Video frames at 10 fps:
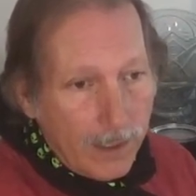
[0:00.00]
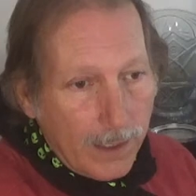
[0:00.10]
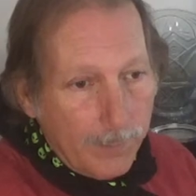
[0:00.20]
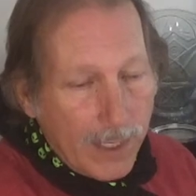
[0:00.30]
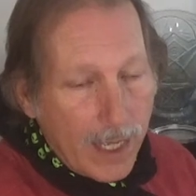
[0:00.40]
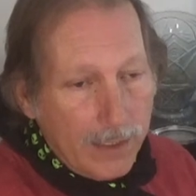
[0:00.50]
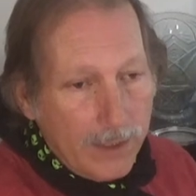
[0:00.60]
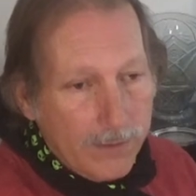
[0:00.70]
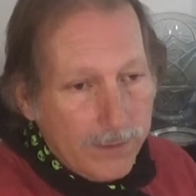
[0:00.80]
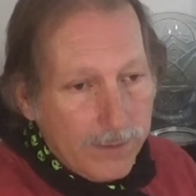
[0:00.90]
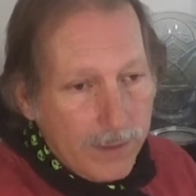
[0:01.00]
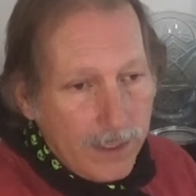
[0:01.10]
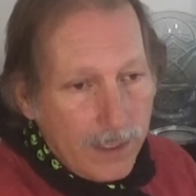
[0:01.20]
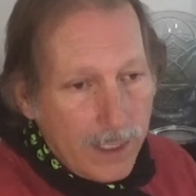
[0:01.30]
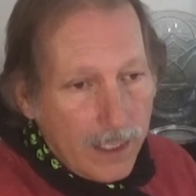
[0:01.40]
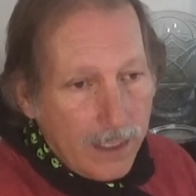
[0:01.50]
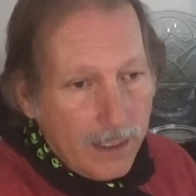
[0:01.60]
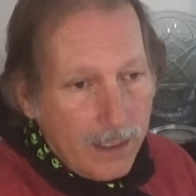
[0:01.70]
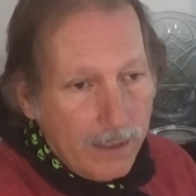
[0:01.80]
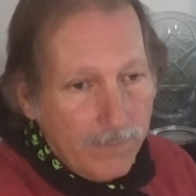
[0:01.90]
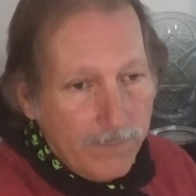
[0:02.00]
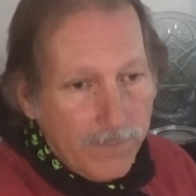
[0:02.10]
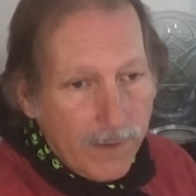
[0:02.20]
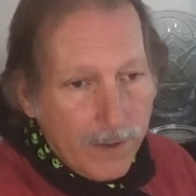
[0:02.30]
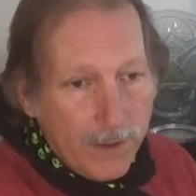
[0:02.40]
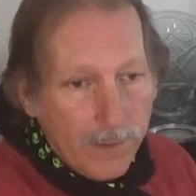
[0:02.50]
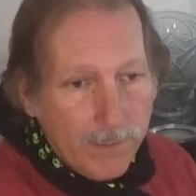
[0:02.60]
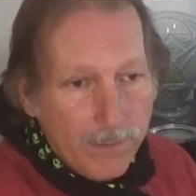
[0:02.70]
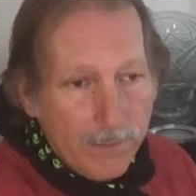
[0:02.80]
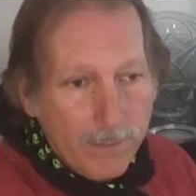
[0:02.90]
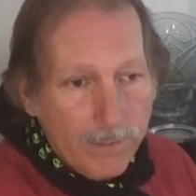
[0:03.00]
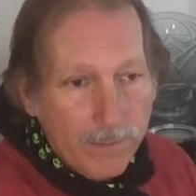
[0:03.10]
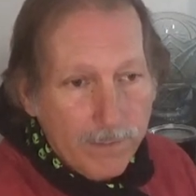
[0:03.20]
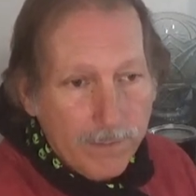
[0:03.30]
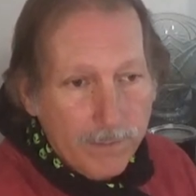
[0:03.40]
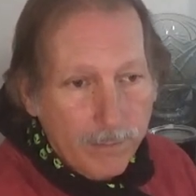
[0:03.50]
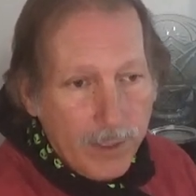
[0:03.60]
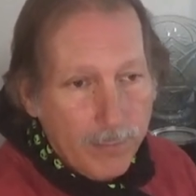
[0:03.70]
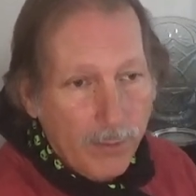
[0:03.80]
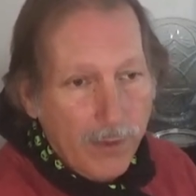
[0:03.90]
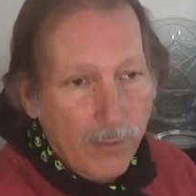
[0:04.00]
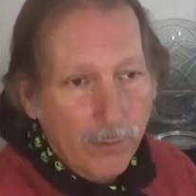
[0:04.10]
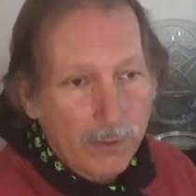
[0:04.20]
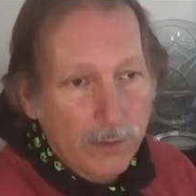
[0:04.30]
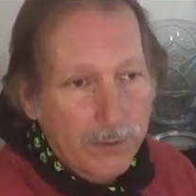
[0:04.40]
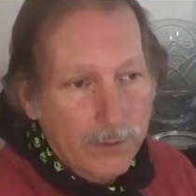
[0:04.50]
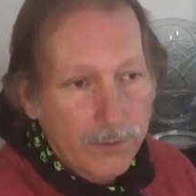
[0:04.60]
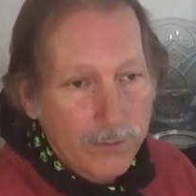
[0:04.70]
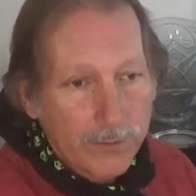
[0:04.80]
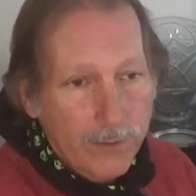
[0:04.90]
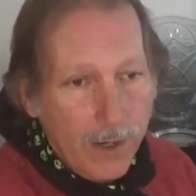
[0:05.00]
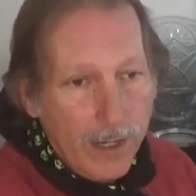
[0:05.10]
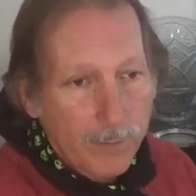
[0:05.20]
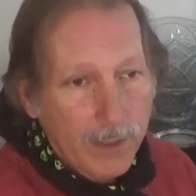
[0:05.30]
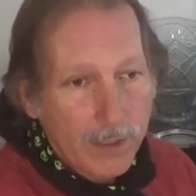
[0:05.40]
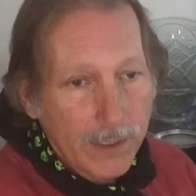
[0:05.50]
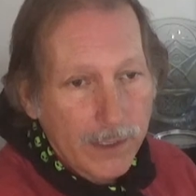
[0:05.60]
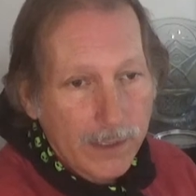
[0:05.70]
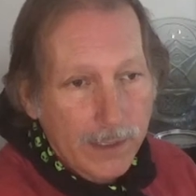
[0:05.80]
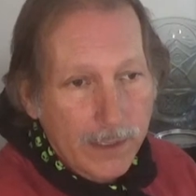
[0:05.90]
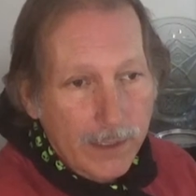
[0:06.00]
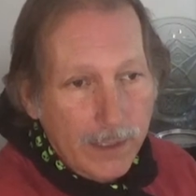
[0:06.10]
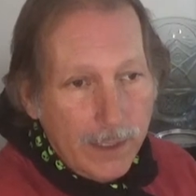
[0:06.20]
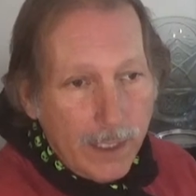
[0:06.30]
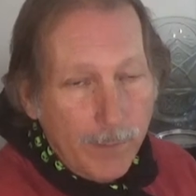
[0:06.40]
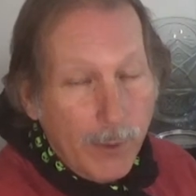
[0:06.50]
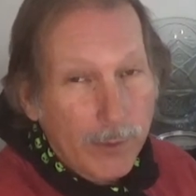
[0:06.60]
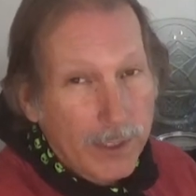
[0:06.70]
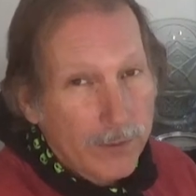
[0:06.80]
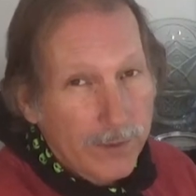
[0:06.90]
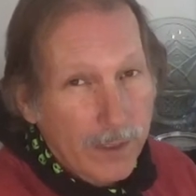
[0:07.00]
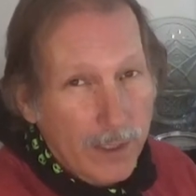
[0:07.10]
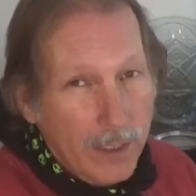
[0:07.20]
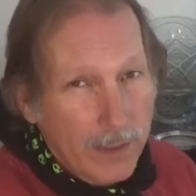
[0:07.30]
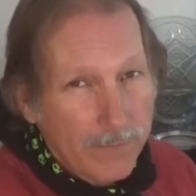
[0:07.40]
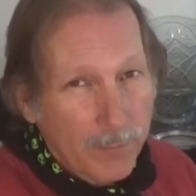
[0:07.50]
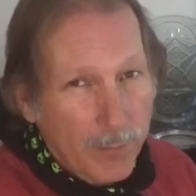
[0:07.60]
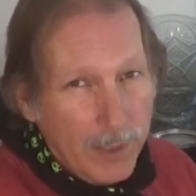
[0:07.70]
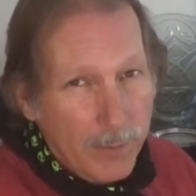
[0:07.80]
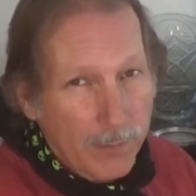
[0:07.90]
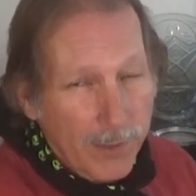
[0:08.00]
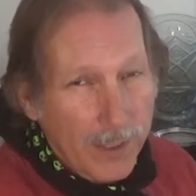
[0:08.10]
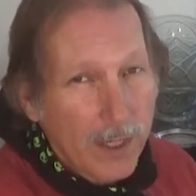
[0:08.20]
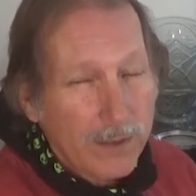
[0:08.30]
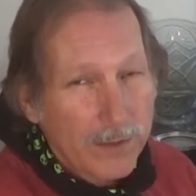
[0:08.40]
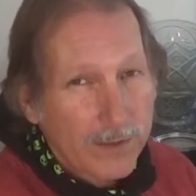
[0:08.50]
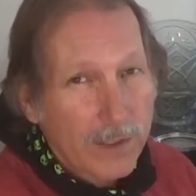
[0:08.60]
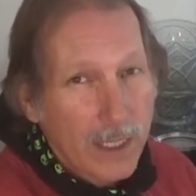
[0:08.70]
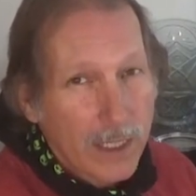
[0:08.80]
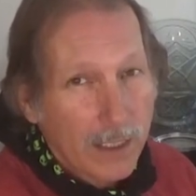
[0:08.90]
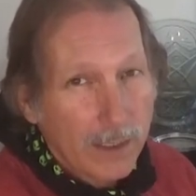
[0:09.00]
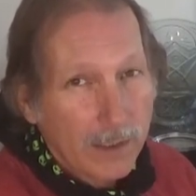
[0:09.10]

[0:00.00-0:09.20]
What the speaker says: I'm not interested in hearing from people that will lose grant money. I'm only interested in hearing from people that understand